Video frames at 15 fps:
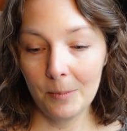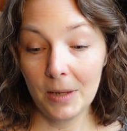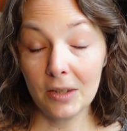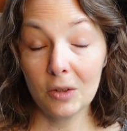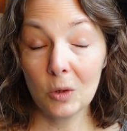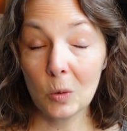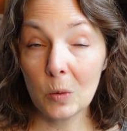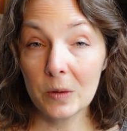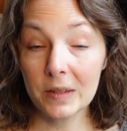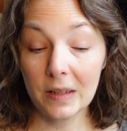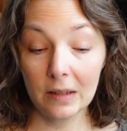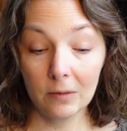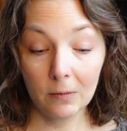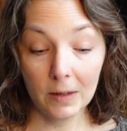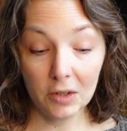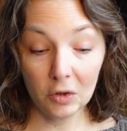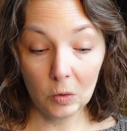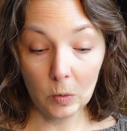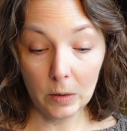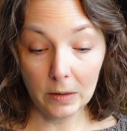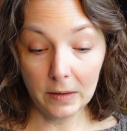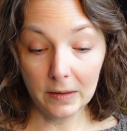Tools and
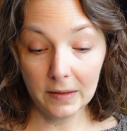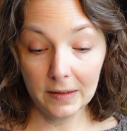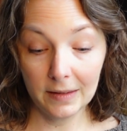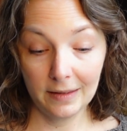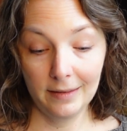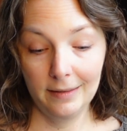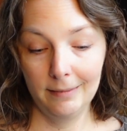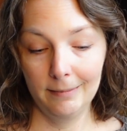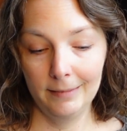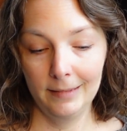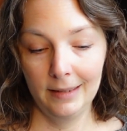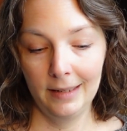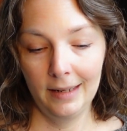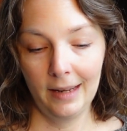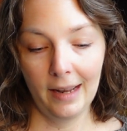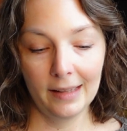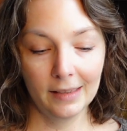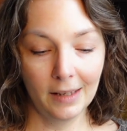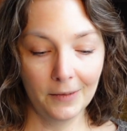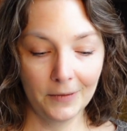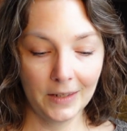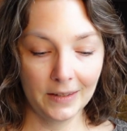rituals. I
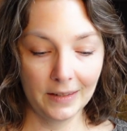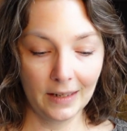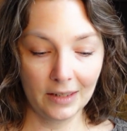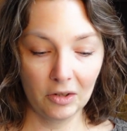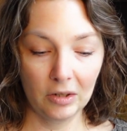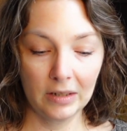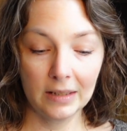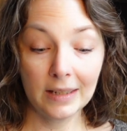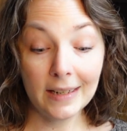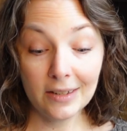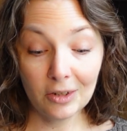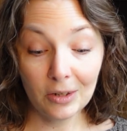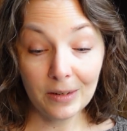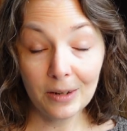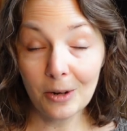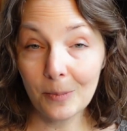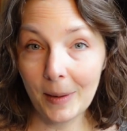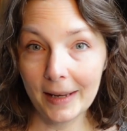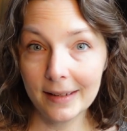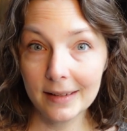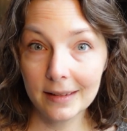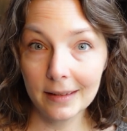love this section. Teaching your
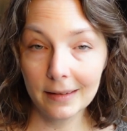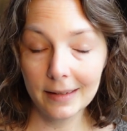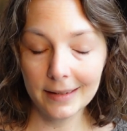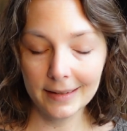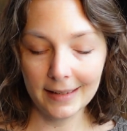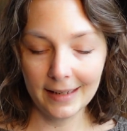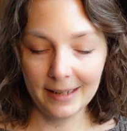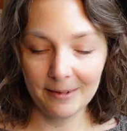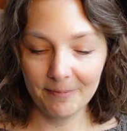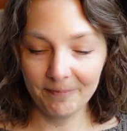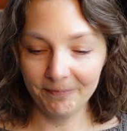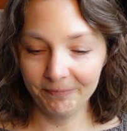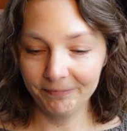pen to listen.